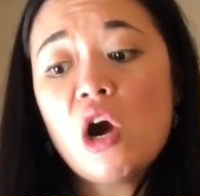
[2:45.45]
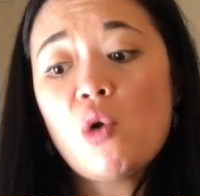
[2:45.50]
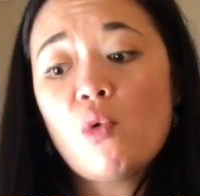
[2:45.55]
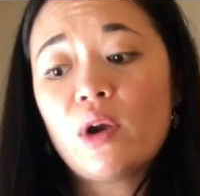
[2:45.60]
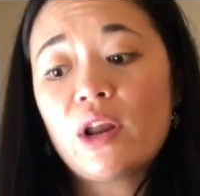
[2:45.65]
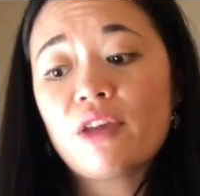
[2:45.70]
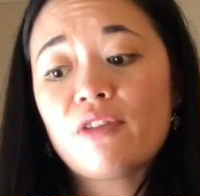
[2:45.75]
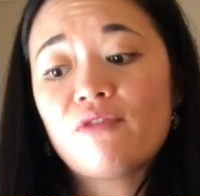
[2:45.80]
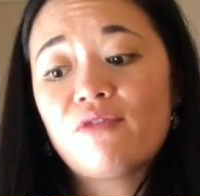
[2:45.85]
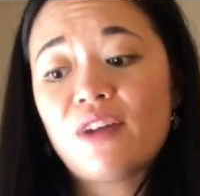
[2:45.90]

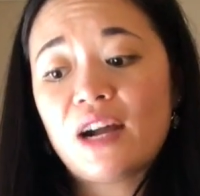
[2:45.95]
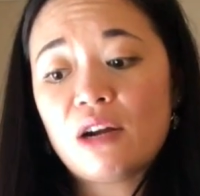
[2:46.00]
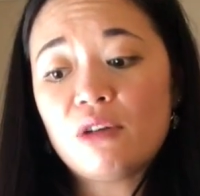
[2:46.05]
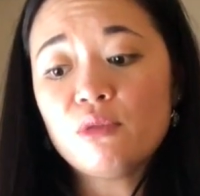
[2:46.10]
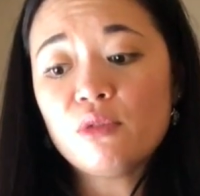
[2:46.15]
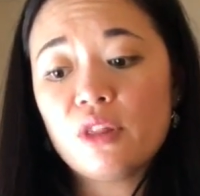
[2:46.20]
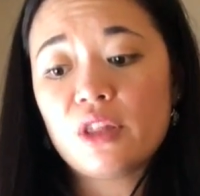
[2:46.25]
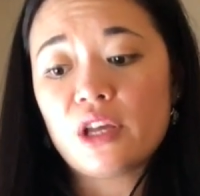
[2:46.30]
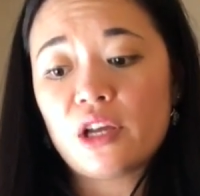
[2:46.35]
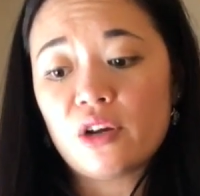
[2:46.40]
What I
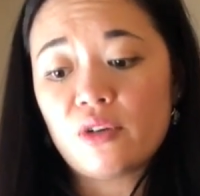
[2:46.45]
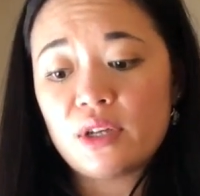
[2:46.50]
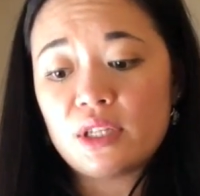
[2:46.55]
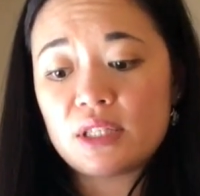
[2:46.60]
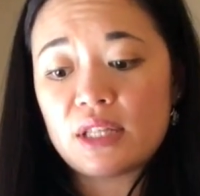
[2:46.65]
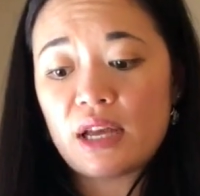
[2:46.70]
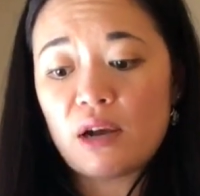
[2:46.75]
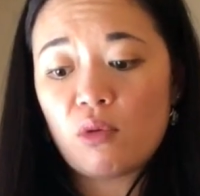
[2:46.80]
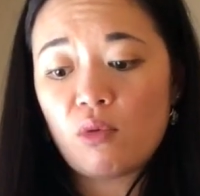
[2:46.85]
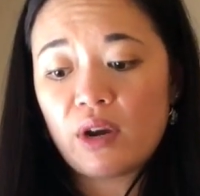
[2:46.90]
found though is
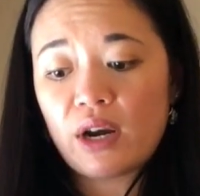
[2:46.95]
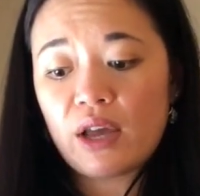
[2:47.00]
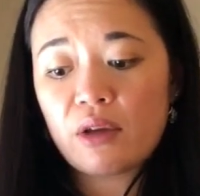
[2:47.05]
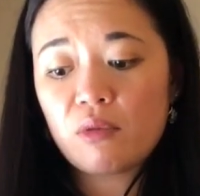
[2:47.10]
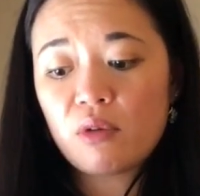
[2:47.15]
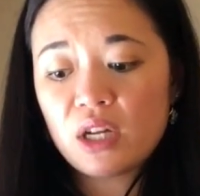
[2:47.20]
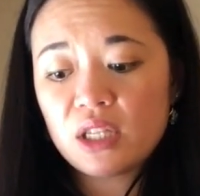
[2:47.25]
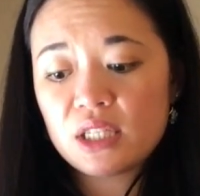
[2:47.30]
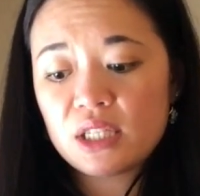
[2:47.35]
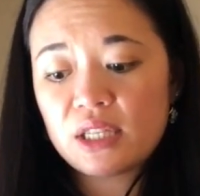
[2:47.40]
that when I
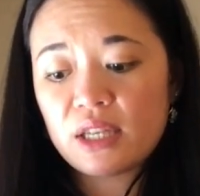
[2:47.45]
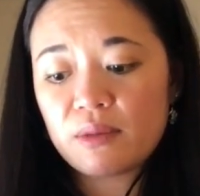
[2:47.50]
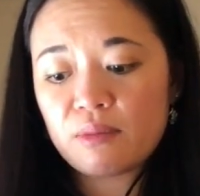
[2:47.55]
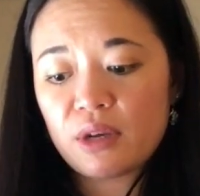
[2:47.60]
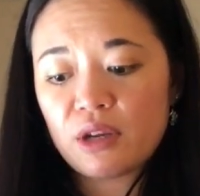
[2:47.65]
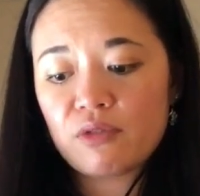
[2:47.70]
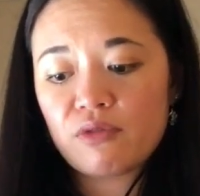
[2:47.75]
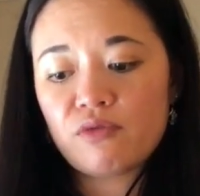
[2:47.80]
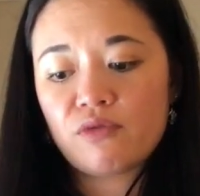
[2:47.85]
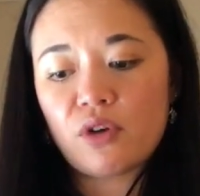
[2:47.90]
want to get
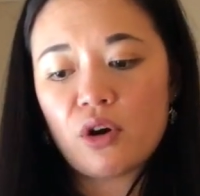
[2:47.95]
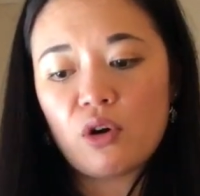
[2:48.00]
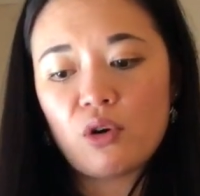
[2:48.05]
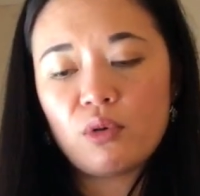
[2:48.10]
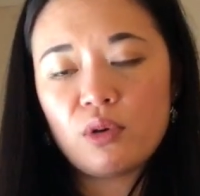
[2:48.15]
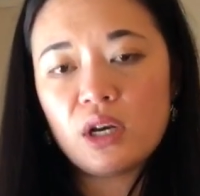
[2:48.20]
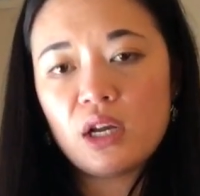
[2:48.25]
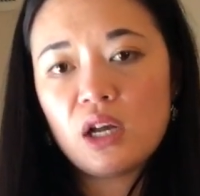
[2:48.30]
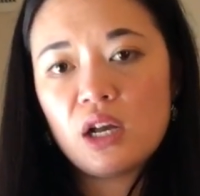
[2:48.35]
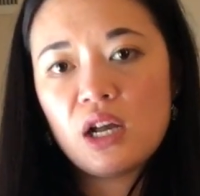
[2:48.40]
my
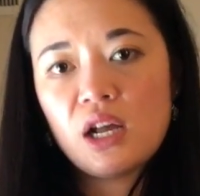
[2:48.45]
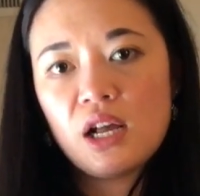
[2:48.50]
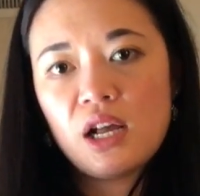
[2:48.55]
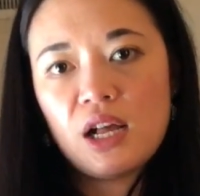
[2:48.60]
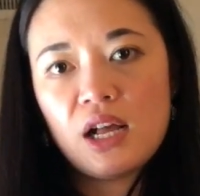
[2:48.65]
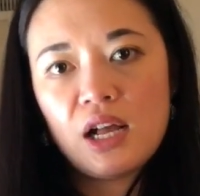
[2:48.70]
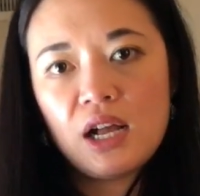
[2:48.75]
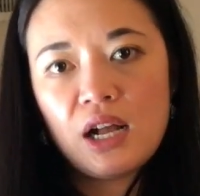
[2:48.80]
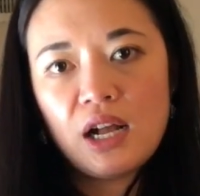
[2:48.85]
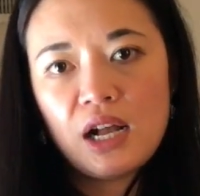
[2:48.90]
phone,
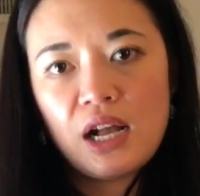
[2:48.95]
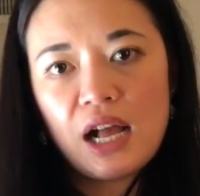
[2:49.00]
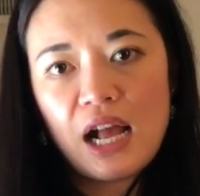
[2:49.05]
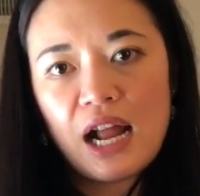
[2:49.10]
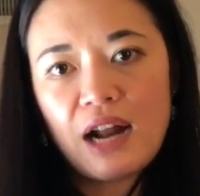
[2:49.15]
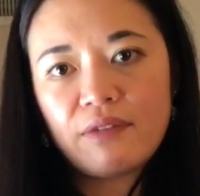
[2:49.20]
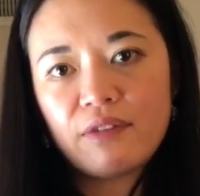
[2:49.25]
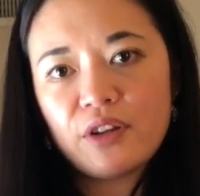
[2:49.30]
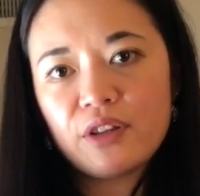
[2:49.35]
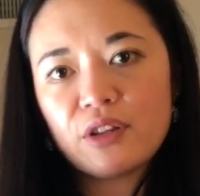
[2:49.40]

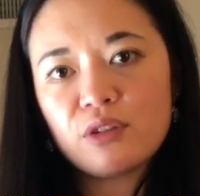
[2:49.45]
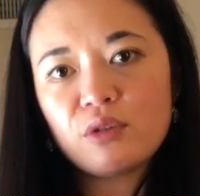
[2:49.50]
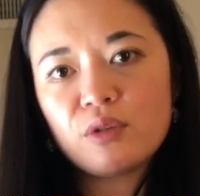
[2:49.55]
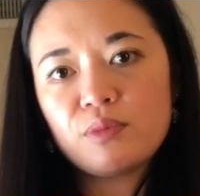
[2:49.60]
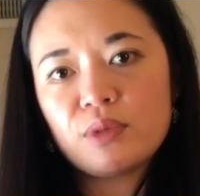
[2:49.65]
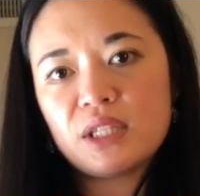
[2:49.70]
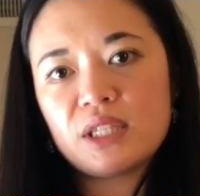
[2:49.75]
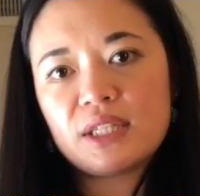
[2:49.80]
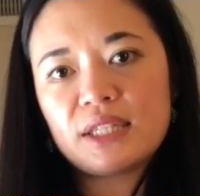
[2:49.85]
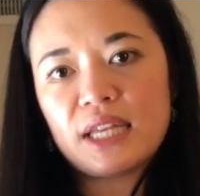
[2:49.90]
everything would
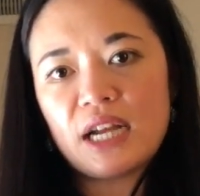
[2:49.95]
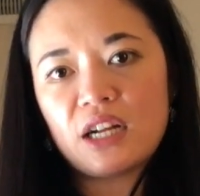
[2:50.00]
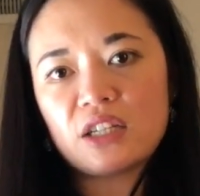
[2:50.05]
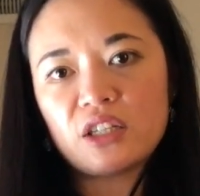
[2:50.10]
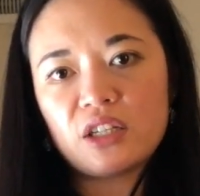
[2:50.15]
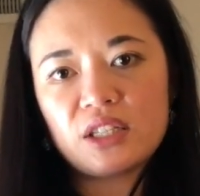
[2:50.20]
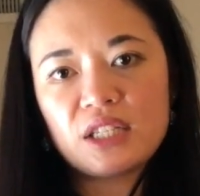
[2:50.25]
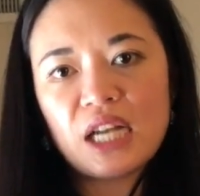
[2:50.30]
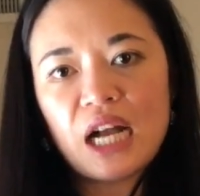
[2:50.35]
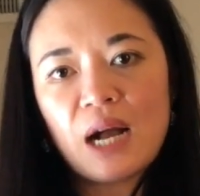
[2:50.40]
be stacked
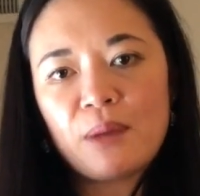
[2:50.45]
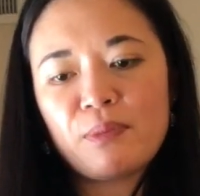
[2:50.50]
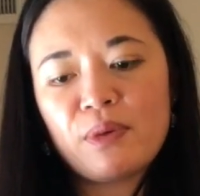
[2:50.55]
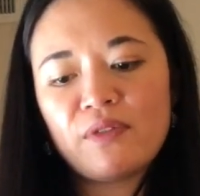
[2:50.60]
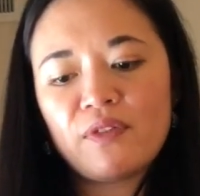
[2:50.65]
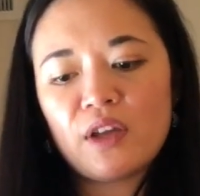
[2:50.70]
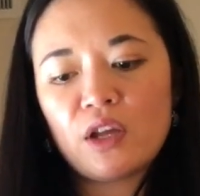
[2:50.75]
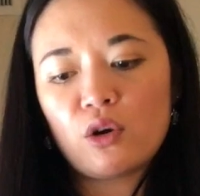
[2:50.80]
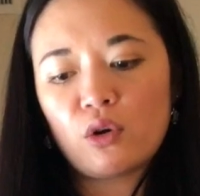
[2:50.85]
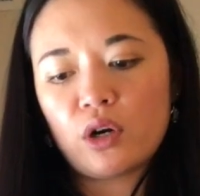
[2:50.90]
on top
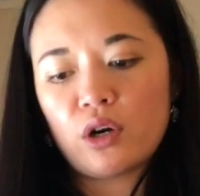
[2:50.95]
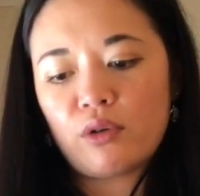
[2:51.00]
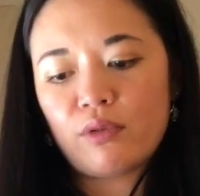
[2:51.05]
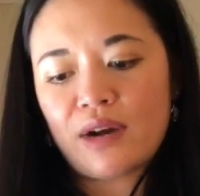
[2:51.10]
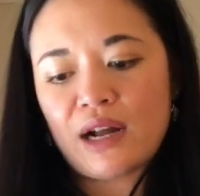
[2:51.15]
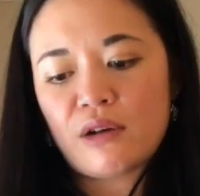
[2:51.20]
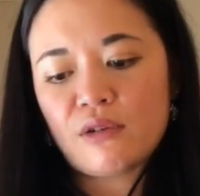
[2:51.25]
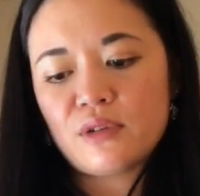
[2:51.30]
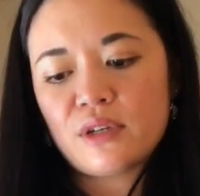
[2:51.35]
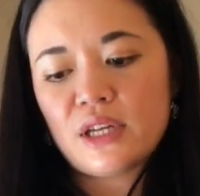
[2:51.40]
of it or
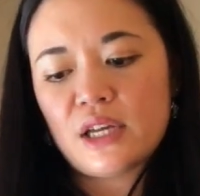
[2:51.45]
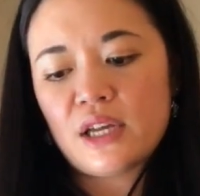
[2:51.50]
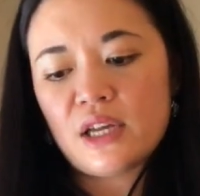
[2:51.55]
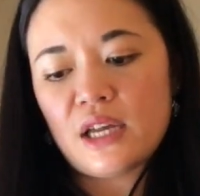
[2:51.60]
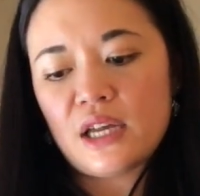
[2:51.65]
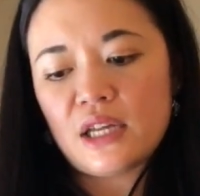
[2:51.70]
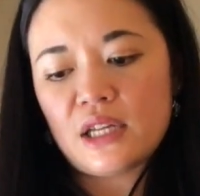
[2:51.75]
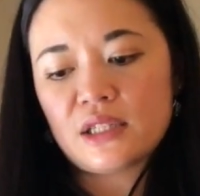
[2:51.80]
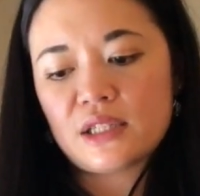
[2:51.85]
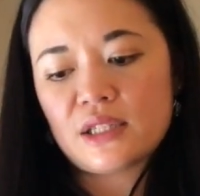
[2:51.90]
around it,
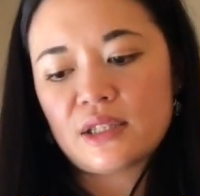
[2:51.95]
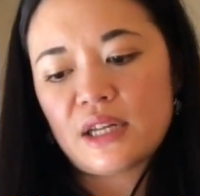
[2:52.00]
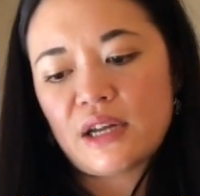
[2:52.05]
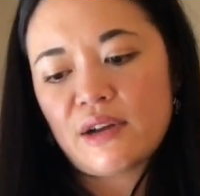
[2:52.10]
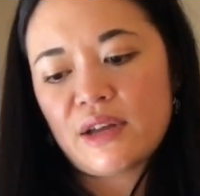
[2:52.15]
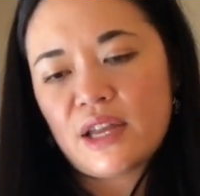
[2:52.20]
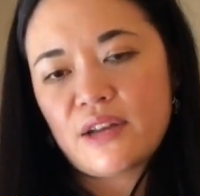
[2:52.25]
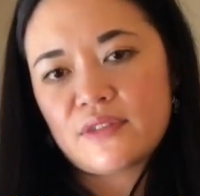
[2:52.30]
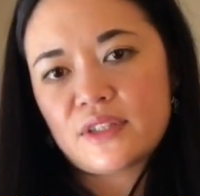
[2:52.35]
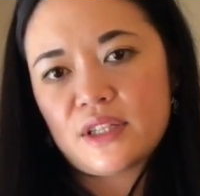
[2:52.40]
and so now
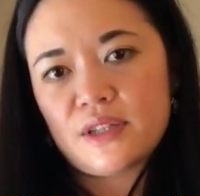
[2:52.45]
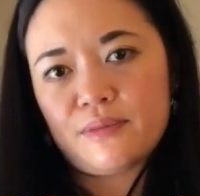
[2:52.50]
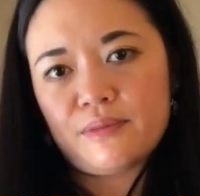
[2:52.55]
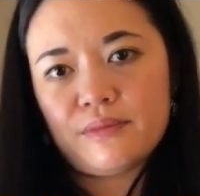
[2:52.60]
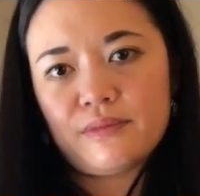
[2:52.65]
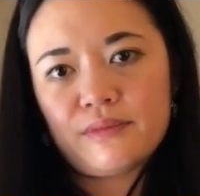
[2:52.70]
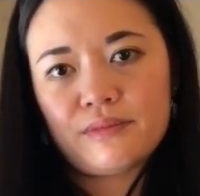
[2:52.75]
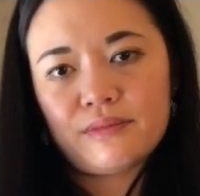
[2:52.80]
I have to